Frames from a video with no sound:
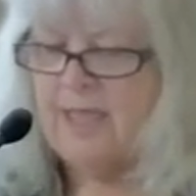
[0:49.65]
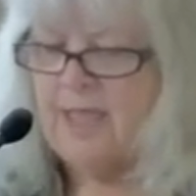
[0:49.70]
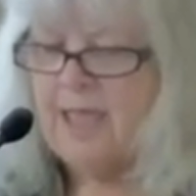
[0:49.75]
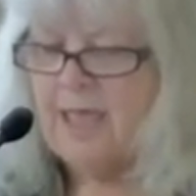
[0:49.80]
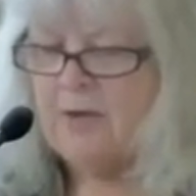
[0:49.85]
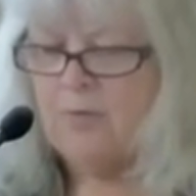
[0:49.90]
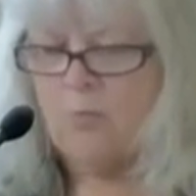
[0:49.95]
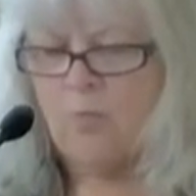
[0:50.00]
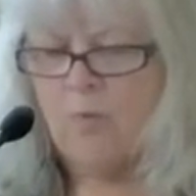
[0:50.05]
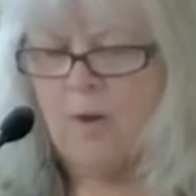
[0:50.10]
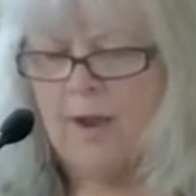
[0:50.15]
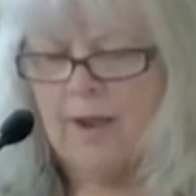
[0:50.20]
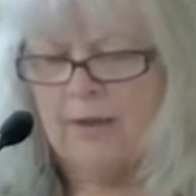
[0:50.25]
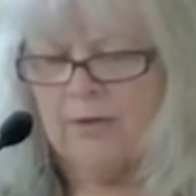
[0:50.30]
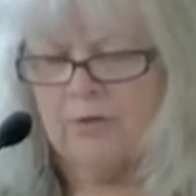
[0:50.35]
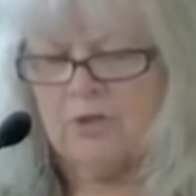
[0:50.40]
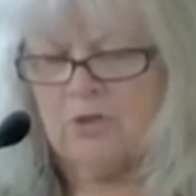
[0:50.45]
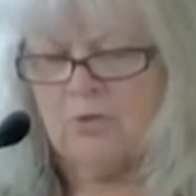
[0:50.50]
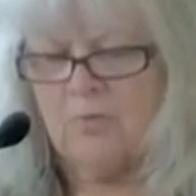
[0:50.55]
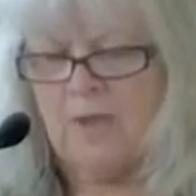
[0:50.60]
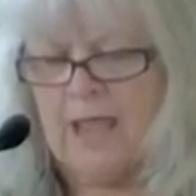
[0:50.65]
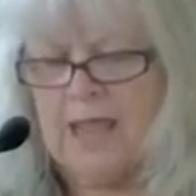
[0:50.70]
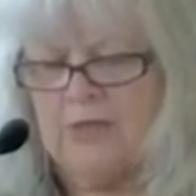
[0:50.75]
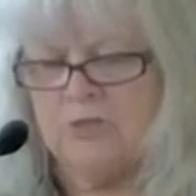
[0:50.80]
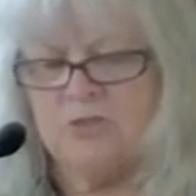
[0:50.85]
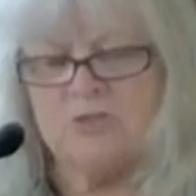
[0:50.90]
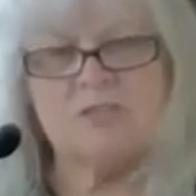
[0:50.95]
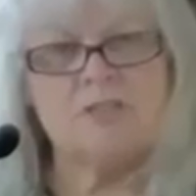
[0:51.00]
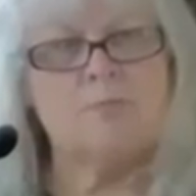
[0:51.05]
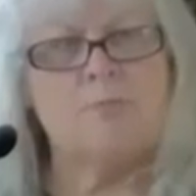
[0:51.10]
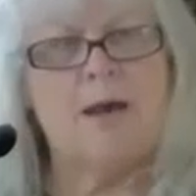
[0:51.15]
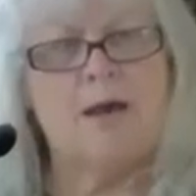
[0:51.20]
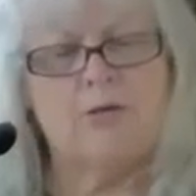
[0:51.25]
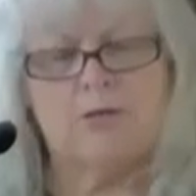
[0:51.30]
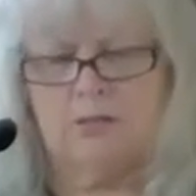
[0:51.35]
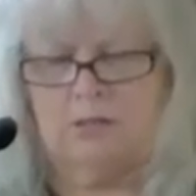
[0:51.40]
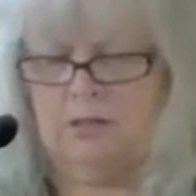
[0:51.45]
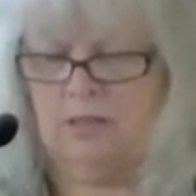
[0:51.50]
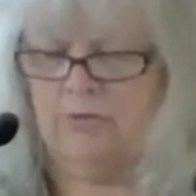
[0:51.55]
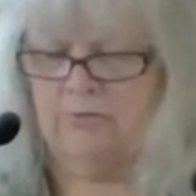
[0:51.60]
And why are you anxious about
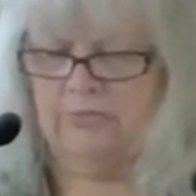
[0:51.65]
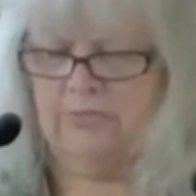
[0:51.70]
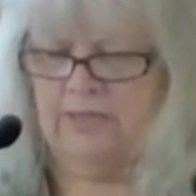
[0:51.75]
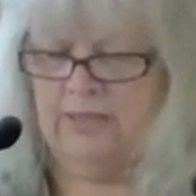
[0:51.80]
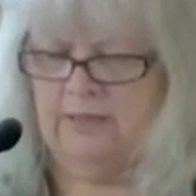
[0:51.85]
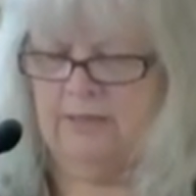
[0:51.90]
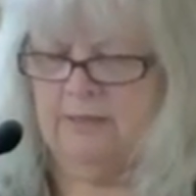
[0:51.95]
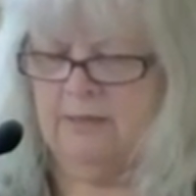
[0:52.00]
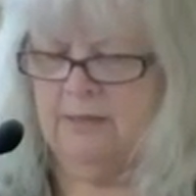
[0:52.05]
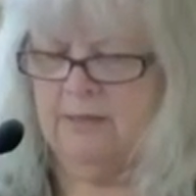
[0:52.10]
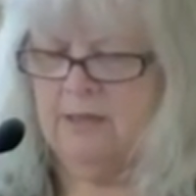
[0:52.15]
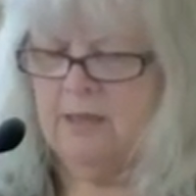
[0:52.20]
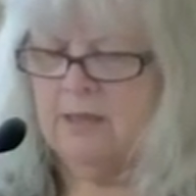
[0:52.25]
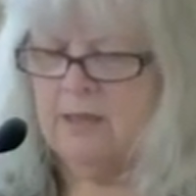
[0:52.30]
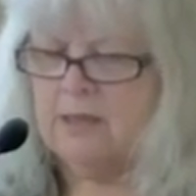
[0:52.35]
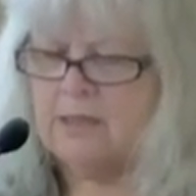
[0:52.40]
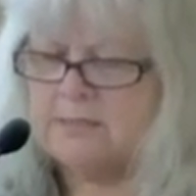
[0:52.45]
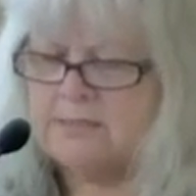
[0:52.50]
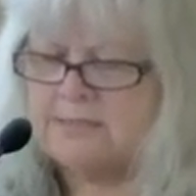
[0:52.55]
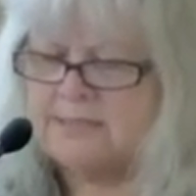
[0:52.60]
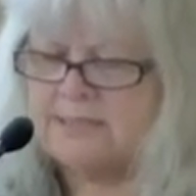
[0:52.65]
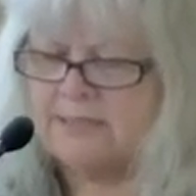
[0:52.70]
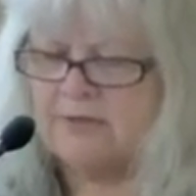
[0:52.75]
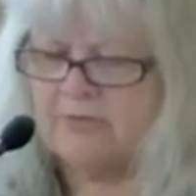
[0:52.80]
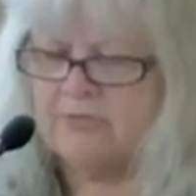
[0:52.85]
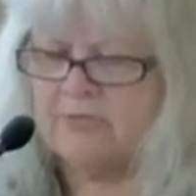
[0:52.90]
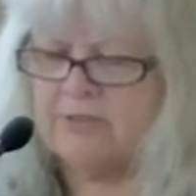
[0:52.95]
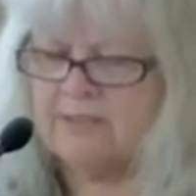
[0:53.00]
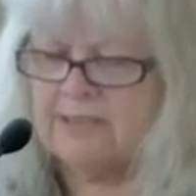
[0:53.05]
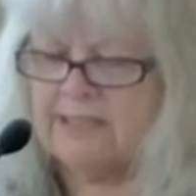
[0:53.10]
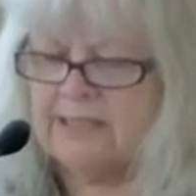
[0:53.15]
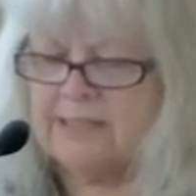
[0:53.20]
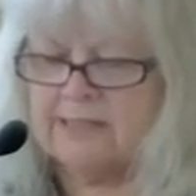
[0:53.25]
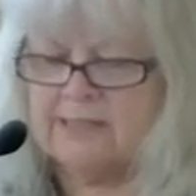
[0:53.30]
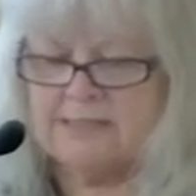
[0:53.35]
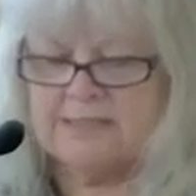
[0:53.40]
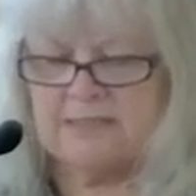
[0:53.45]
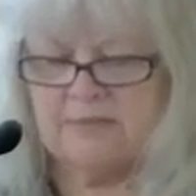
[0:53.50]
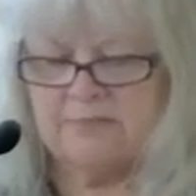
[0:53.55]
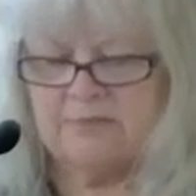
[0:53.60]
clothing? Consider the
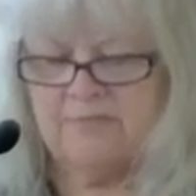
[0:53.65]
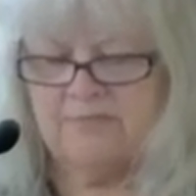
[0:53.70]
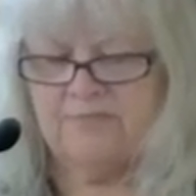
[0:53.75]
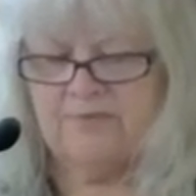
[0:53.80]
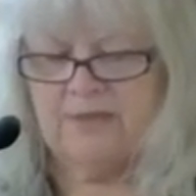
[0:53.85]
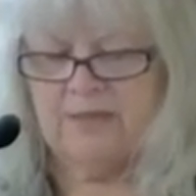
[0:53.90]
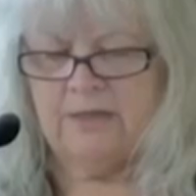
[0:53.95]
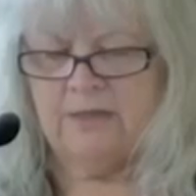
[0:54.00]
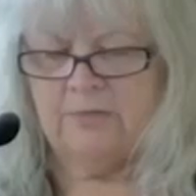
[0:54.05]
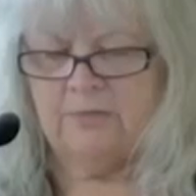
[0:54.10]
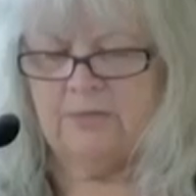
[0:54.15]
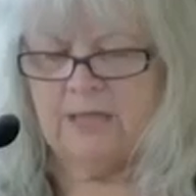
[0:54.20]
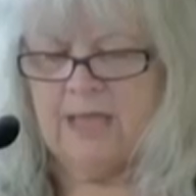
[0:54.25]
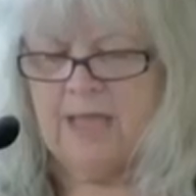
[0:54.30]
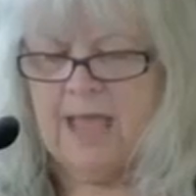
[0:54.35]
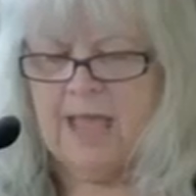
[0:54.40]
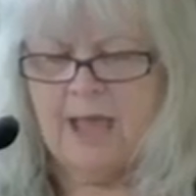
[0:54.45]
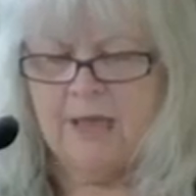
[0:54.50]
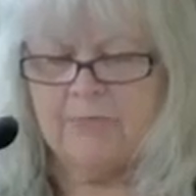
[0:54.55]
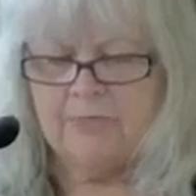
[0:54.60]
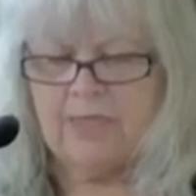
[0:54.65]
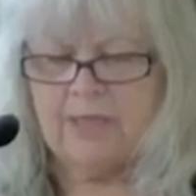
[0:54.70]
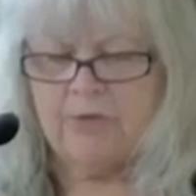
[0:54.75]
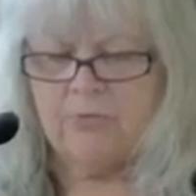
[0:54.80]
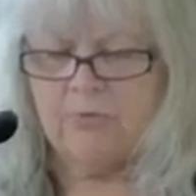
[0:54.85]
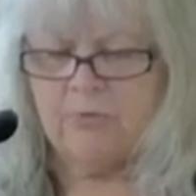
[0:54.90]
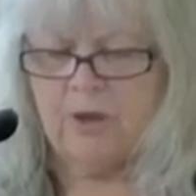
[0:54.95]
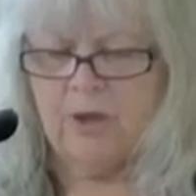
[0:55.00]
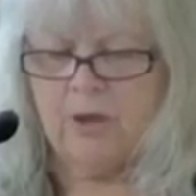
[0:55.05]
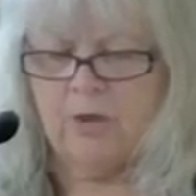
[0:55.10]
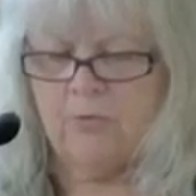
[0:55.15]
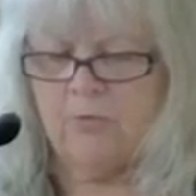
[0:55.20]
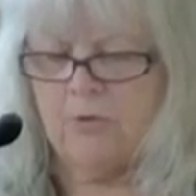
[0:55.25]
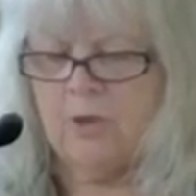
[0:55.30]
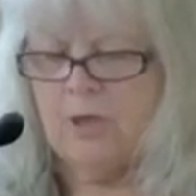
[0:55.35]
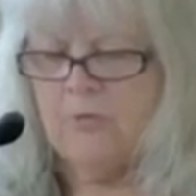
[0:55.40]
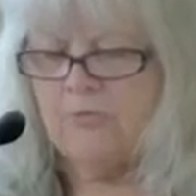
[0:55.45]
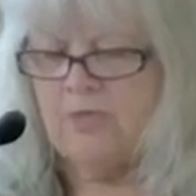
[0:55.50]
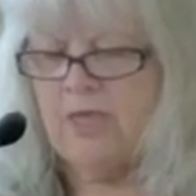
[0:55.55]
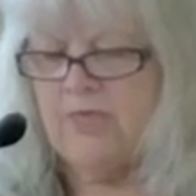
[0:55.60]
lilies of the field, how they grow.
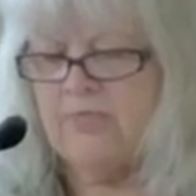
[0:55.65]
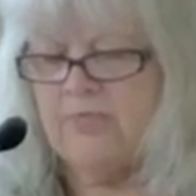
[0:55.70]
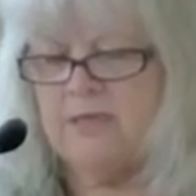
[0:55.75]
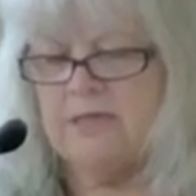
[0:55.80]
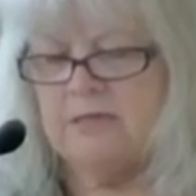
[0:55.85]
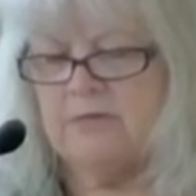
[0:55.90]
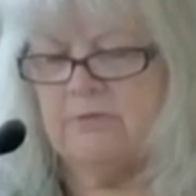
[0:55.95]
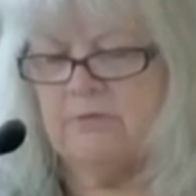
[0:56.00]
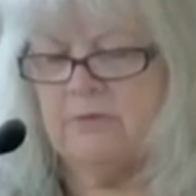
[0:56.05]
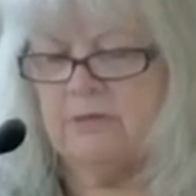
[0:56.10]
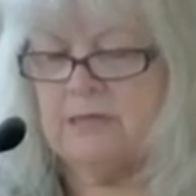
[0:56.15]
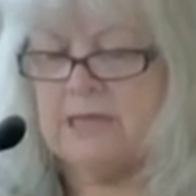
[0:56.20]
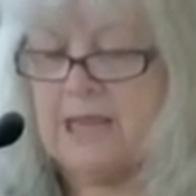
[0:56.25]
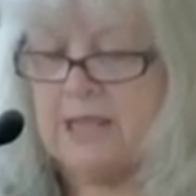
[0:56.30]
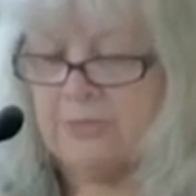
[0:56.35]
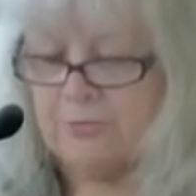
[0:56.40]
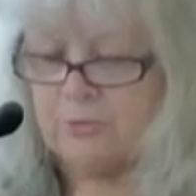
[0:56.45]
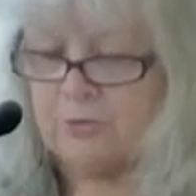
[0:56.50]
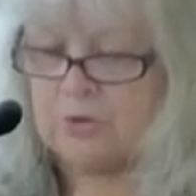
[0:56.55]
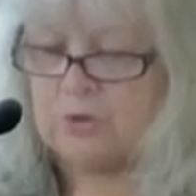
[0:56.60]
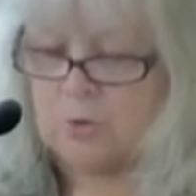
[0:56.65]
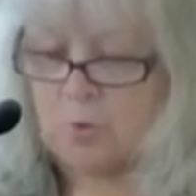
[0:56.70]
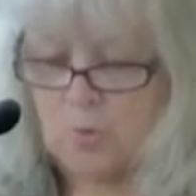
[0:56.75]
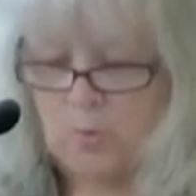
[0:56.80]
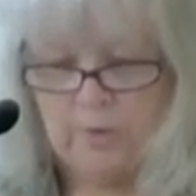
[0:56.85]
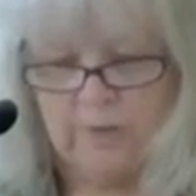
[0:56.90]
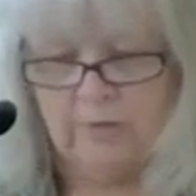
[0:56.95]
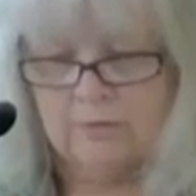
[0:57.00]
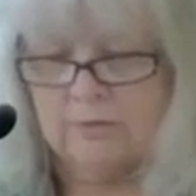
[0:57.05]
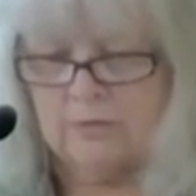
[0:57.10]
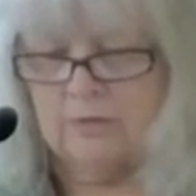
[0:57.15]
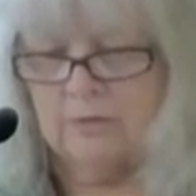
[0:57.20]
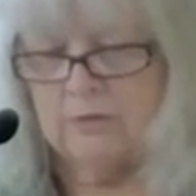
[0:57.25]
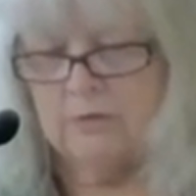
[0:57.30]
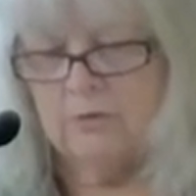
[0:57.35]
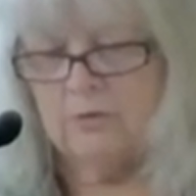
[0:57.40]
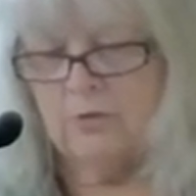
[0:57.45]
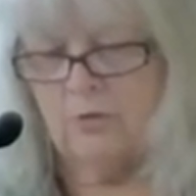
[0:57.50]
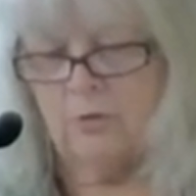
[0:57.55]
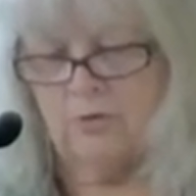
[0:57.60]
They neither toil
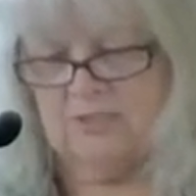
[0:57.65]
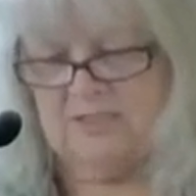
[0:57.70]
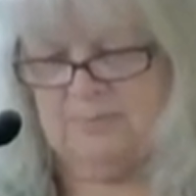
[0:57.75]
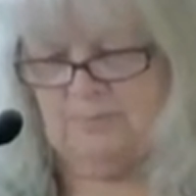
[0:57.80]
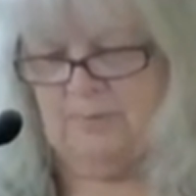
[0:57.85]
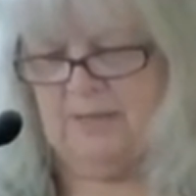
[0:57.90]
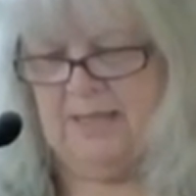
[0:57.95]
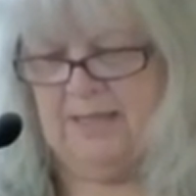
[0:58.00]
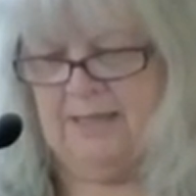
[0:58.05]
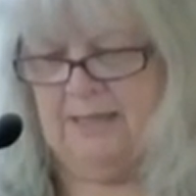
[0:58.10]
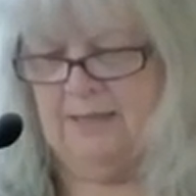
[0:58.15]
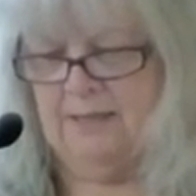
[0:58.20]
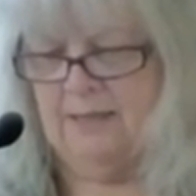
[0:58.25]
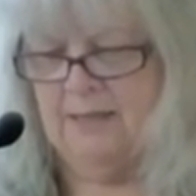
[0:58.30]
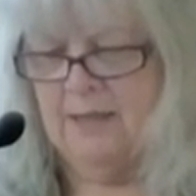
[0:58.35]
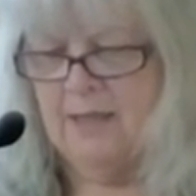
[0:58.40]
nor spin.